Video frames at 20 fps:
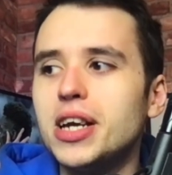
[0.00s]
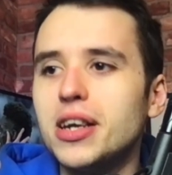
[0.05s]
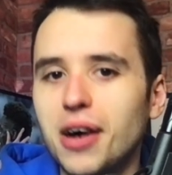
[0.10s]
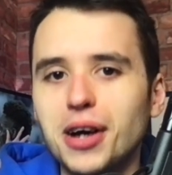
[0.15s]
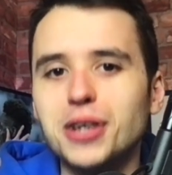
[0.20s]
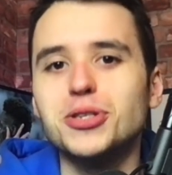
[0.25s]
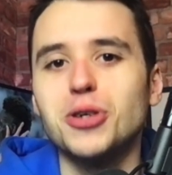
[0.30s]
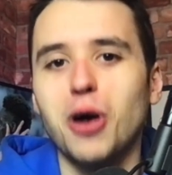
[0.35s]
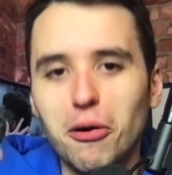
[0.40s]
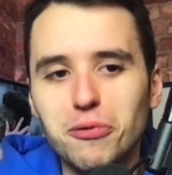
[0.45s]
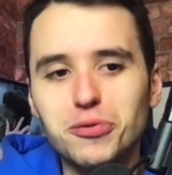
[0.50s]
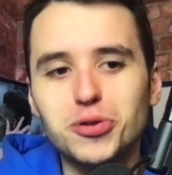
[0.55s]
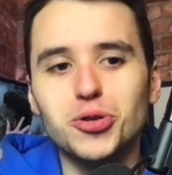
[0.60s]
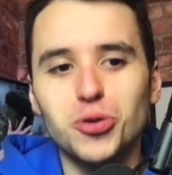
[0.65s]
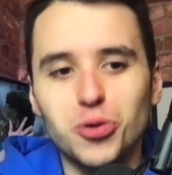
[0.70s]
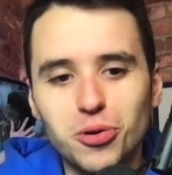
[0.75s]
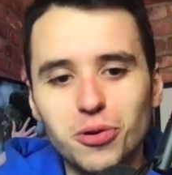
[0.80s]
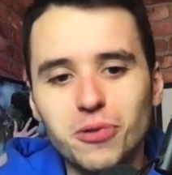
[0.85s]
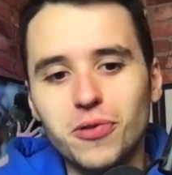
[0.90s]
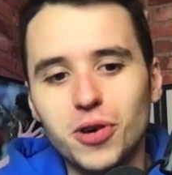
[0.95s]
nice
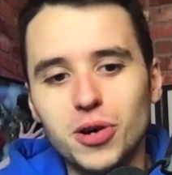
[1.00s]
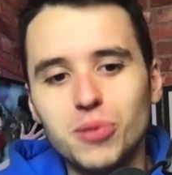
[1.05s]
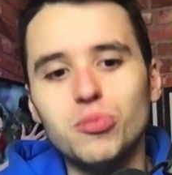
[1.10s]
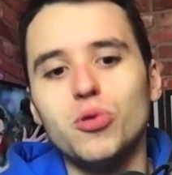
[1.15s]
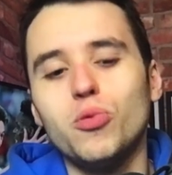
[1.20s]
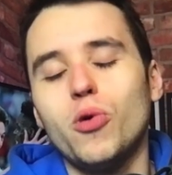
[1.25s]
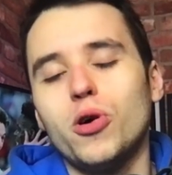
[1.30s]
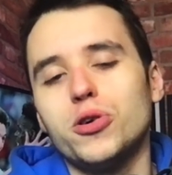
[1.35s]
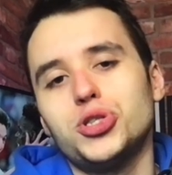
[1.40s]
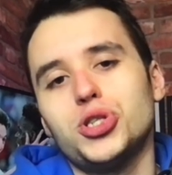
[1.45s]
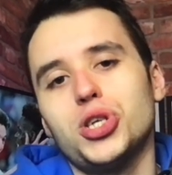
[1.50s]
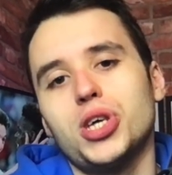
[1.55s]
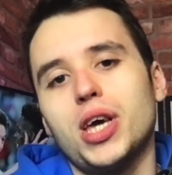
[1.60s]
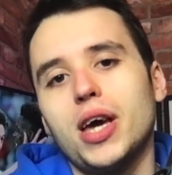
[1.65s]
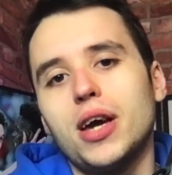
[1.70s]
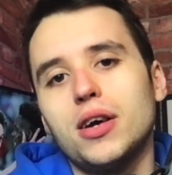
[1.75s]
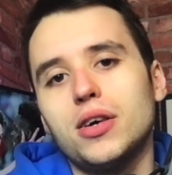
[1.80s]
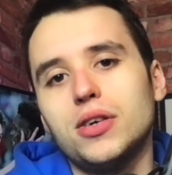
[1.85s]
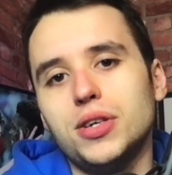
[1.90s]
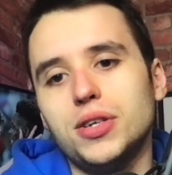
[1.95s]
afternoon of football watching
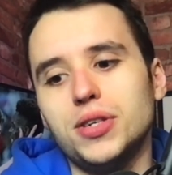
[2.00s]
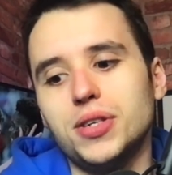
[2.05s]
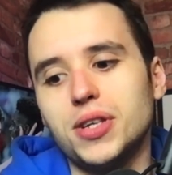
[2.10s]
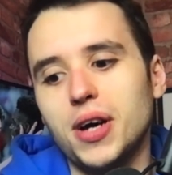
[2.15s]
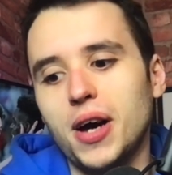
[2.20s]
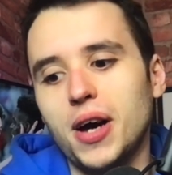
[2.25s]
England.